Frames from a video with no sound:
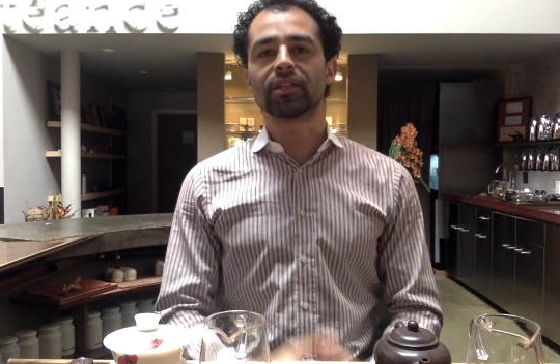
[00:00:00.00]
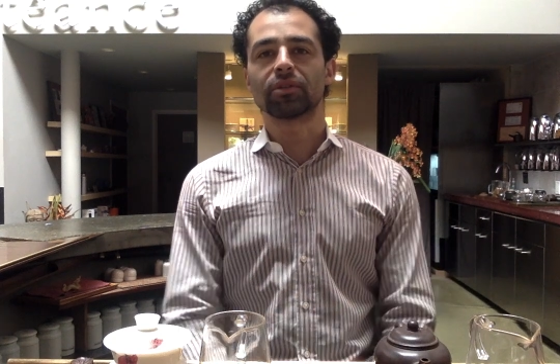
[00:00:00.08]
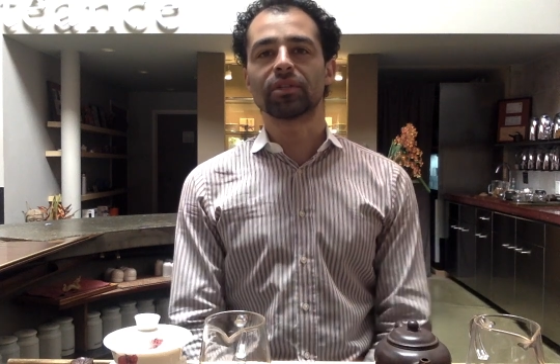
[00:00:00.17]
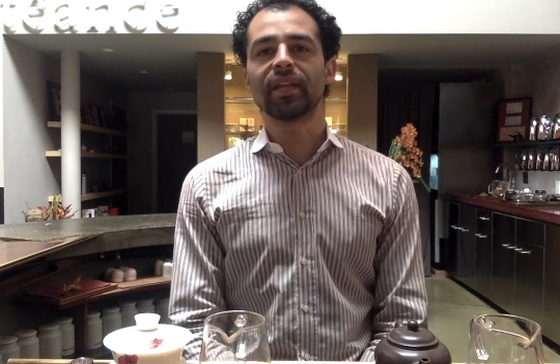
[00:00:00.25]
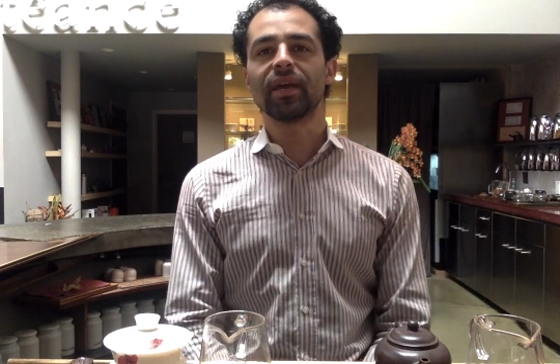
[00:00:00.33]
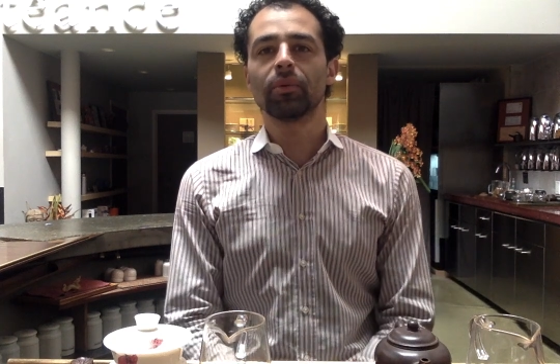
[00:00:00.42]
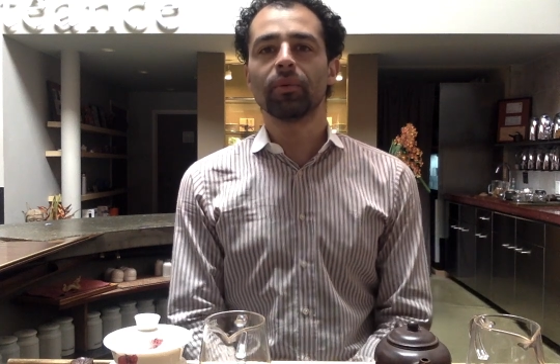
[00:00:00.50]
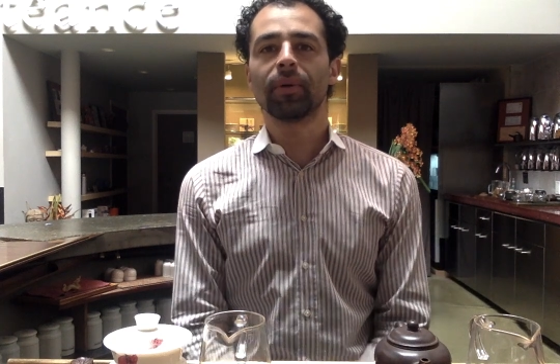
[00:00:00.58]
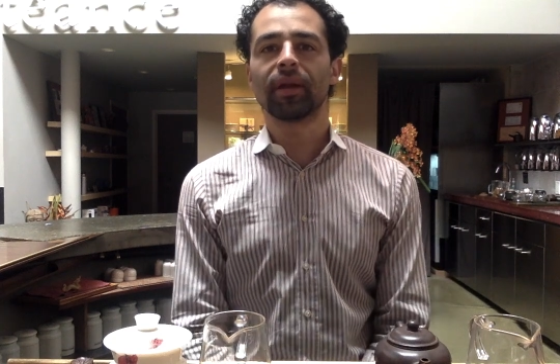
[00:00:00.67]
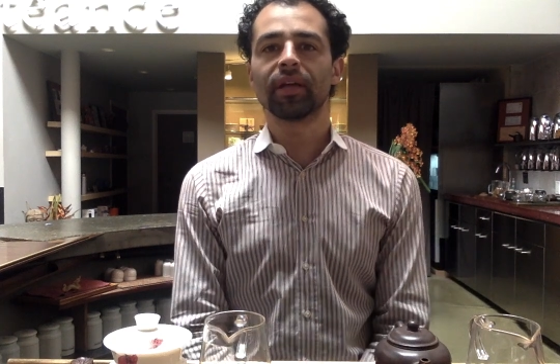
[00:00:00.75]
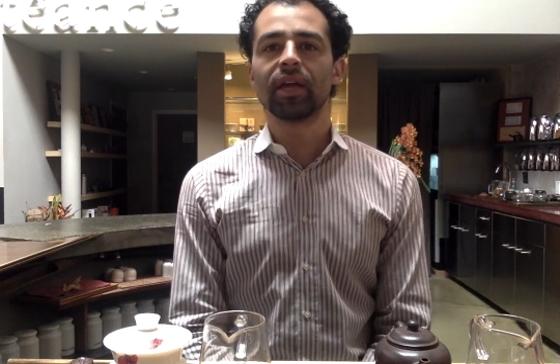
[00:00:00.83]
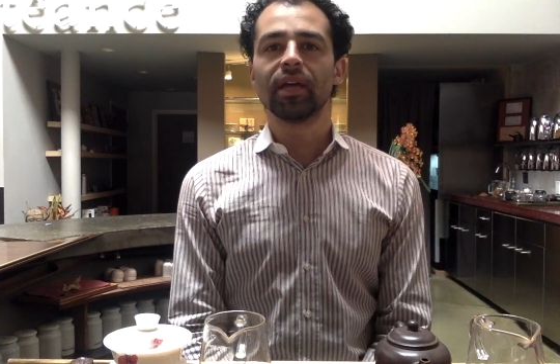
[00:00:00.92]
So today we
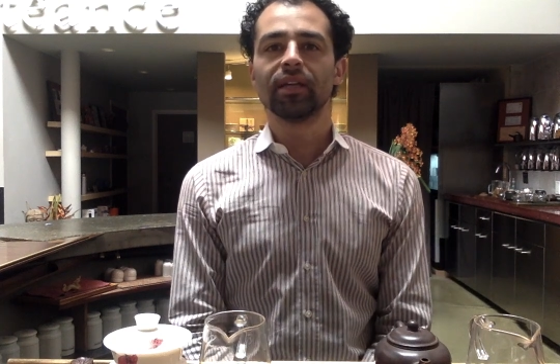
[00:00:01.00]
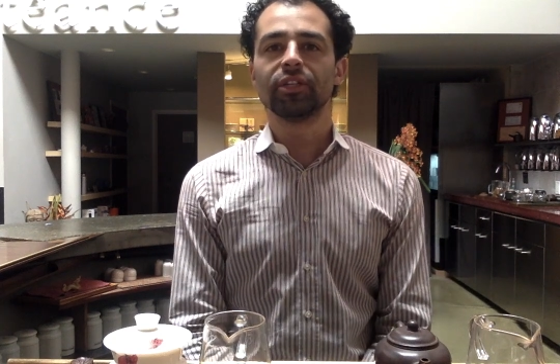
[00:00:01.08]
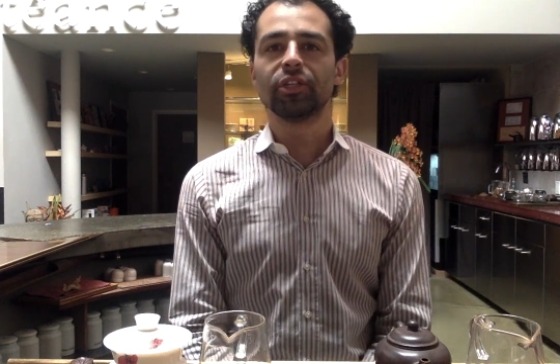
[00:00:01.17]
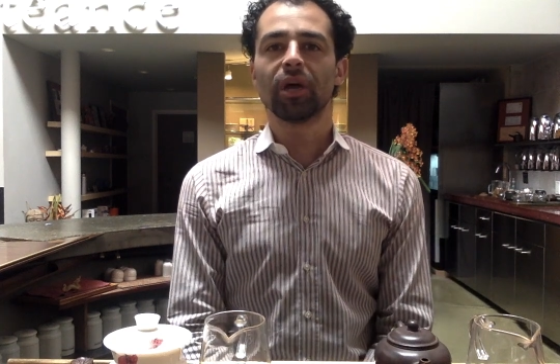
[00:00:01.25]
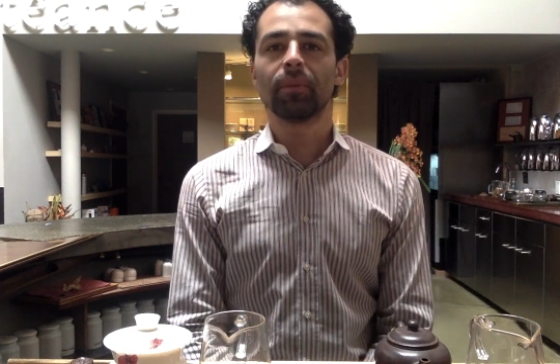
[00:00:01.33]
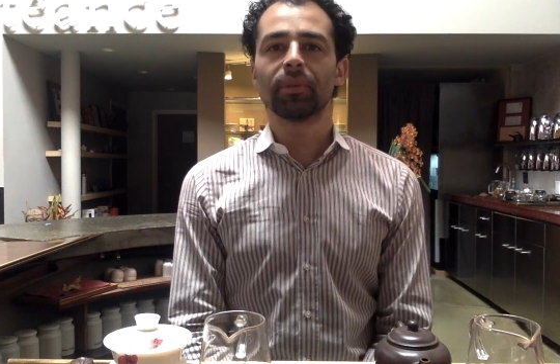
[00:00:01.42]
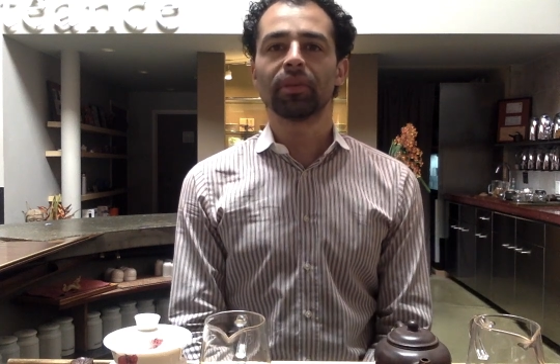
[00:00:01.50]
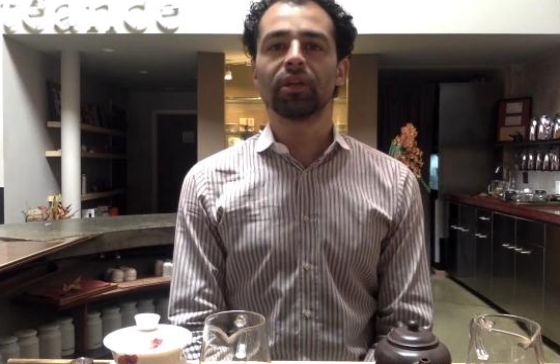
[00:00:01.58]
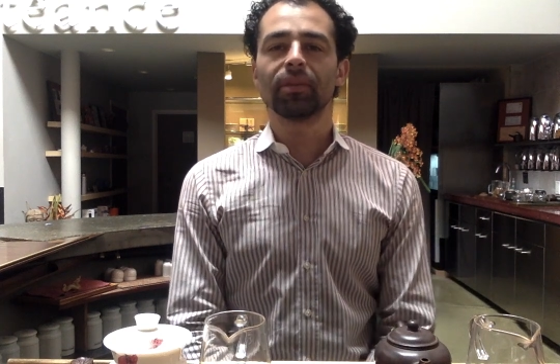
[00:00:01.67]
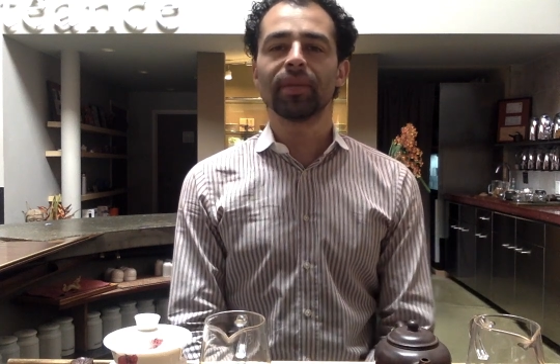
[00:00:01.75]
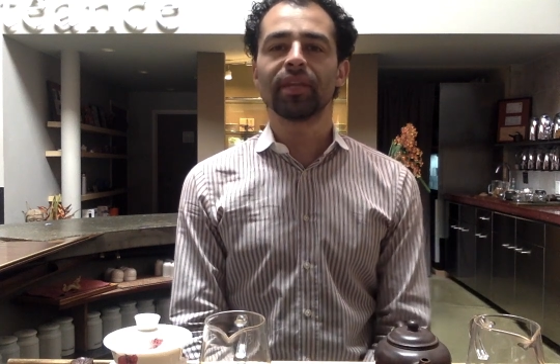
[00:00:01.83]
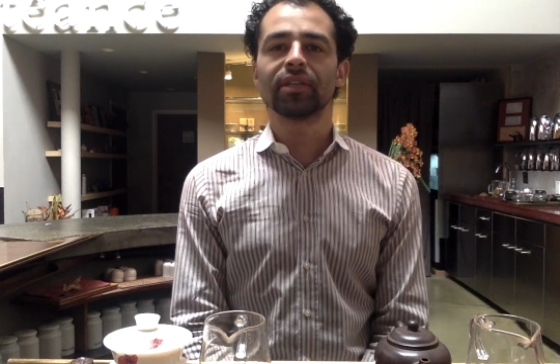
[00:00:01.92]
want to jump a
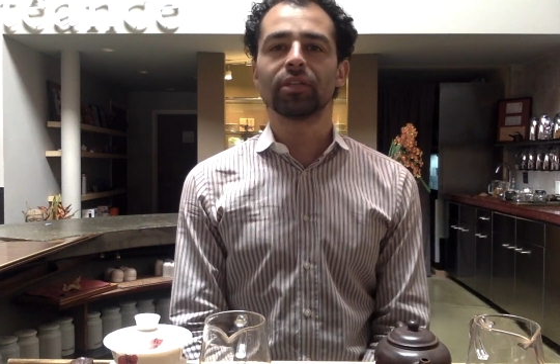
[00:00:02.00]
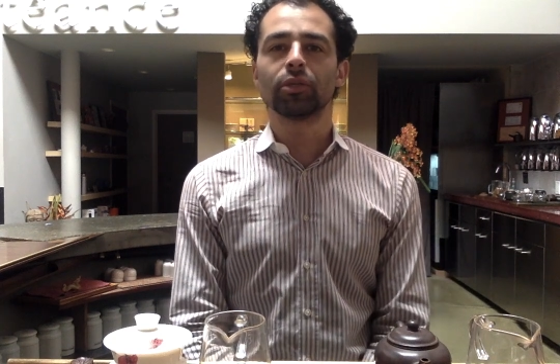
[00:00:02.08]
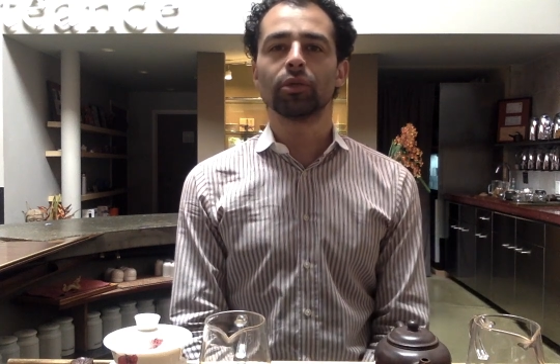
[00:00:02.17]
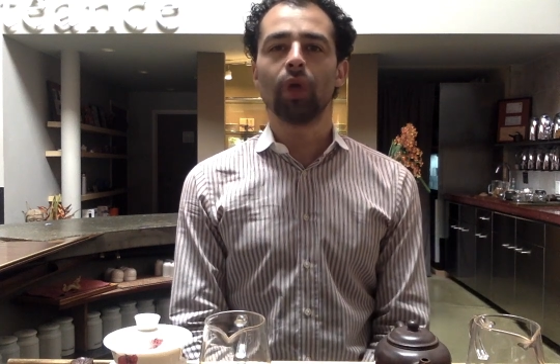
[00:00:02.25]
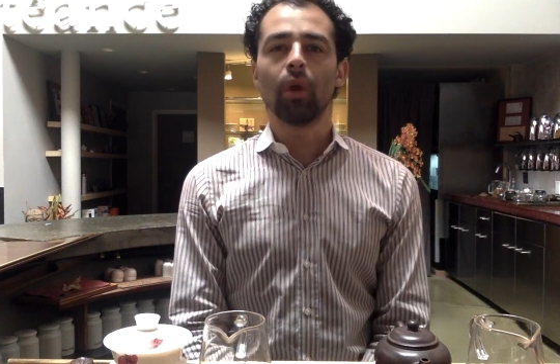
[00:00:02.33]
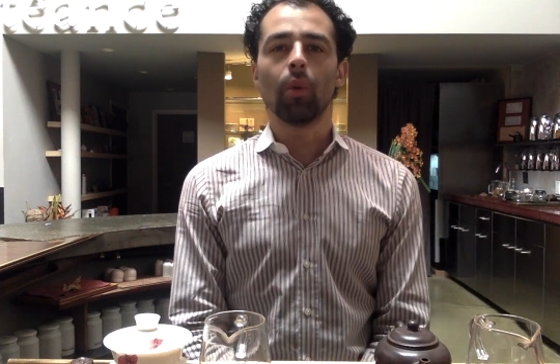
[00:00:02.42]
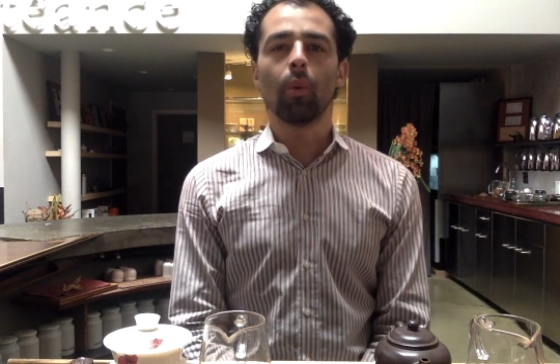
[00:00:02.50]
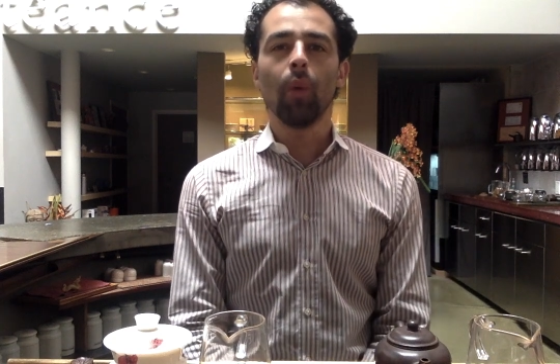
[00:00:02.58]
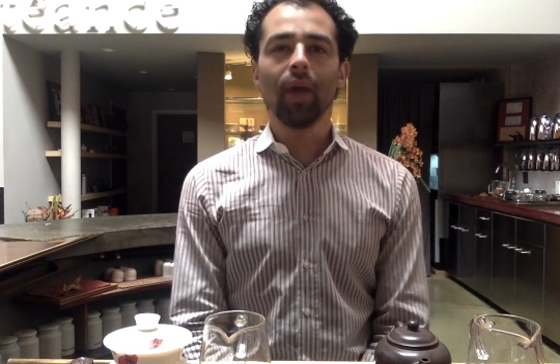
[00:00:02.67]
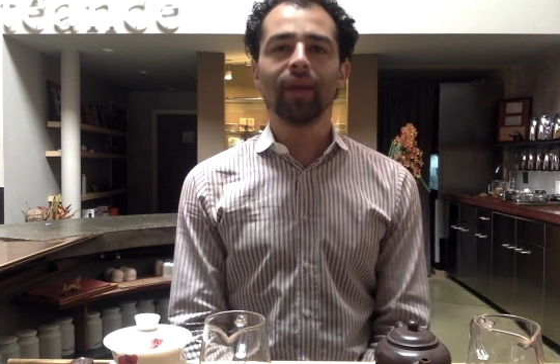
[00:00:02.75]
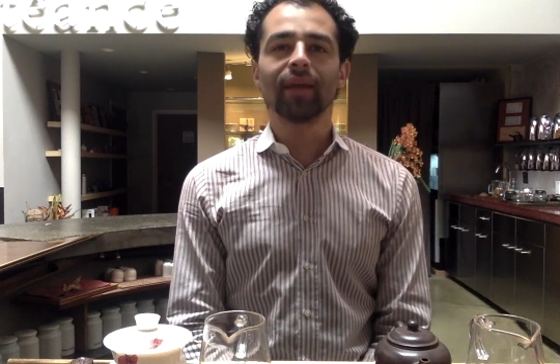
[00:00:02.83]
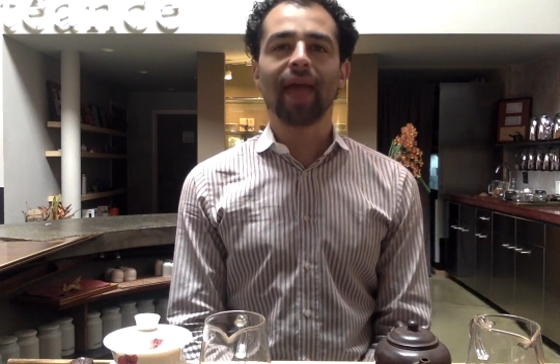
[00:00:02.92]
little bit into
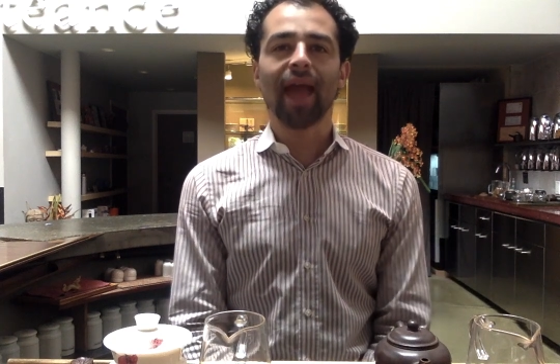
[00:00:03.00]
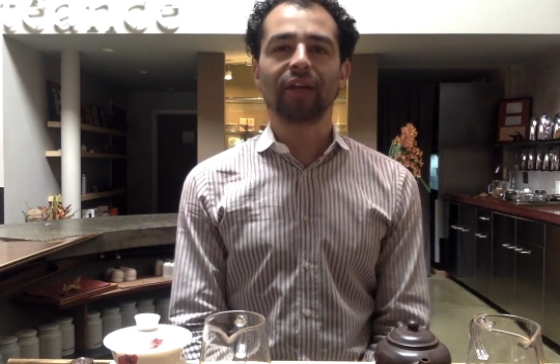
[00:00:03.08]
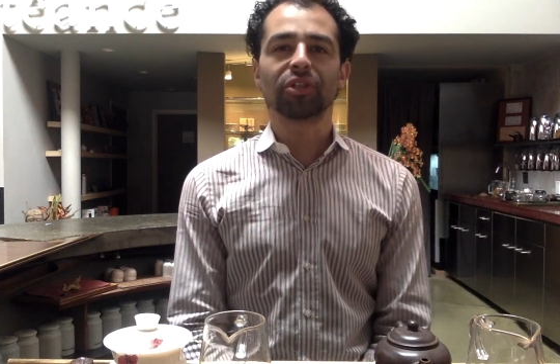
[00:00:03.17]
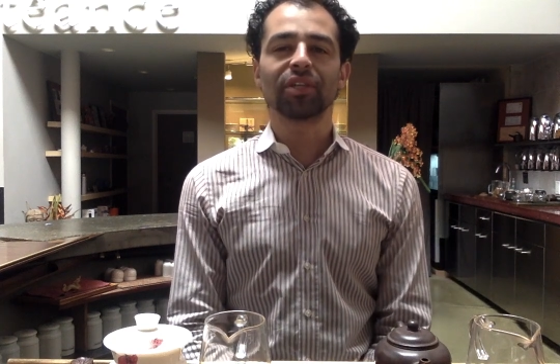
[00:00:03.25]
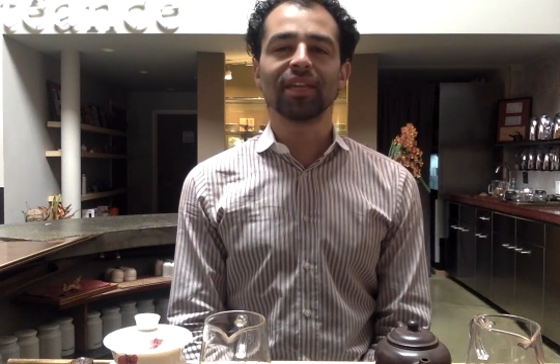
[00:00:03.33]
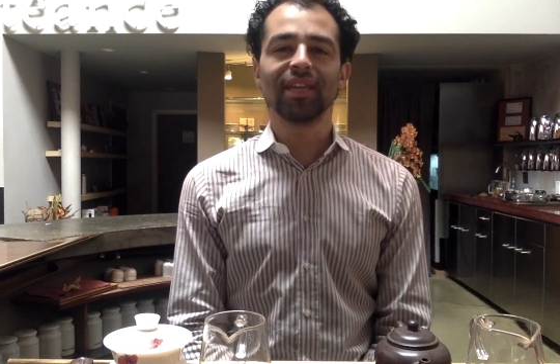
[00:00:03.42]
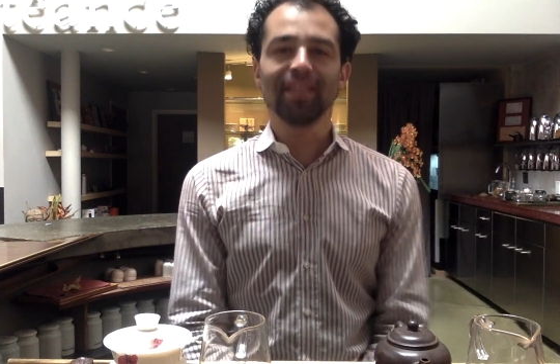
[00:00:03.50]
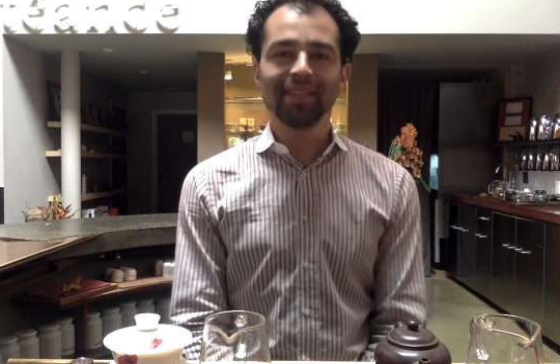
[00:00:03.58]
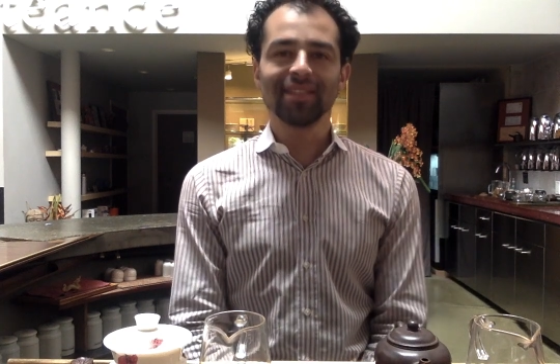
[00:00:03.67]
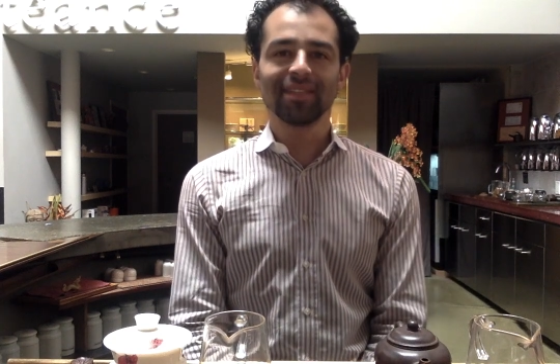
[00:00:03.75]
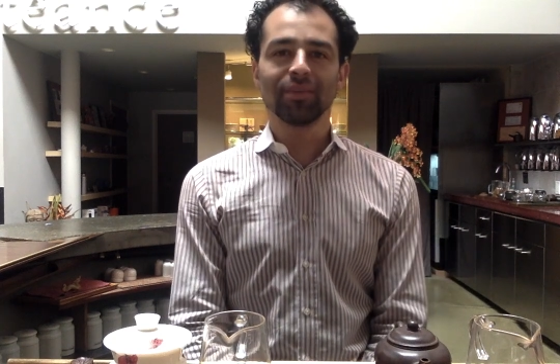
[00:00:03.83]
what actually is